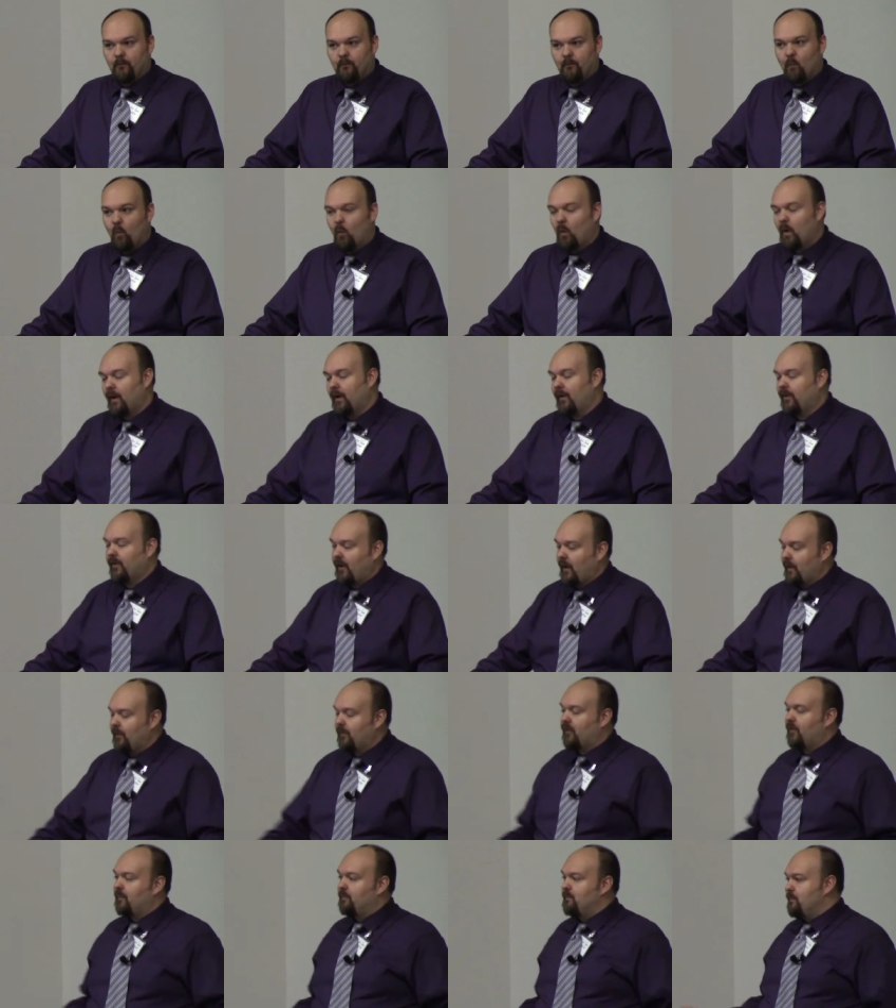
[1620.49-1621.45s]
What
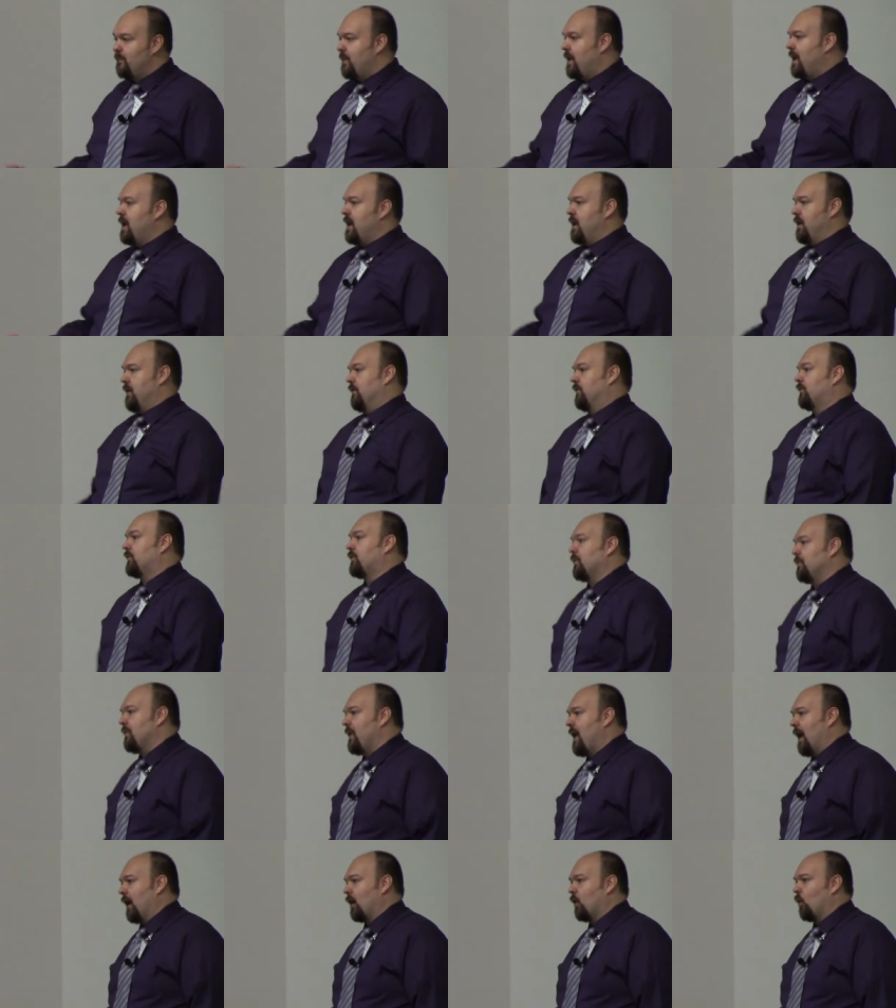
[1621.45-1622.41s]
exempts me
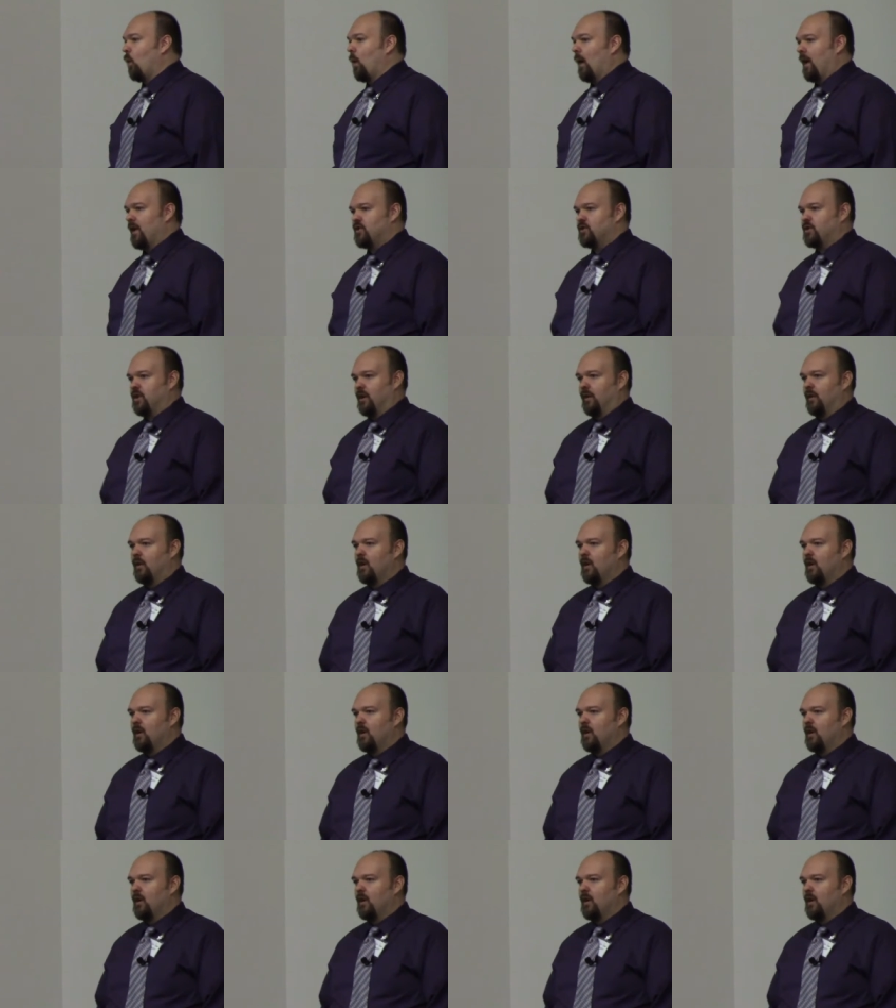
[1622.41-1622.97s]
from that question?